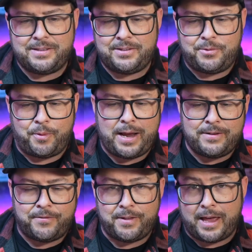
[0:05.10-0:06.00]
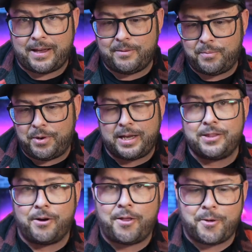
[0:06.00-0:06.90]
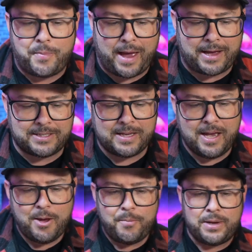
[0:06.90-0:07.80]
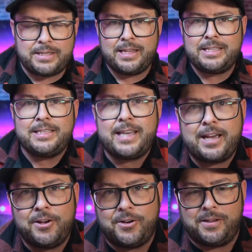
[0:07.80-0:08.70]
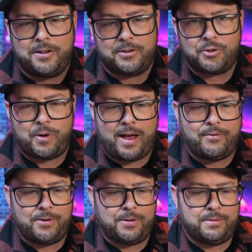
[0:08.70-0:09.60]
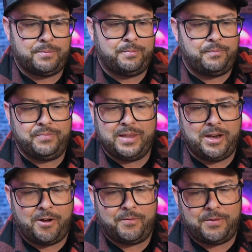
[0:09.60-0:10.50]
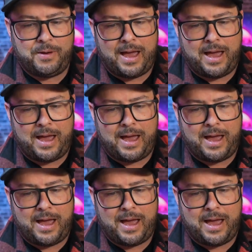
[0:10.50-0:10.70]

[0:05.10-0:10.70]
great for like putting in their other bags, but this is like a good little travel, you know, if you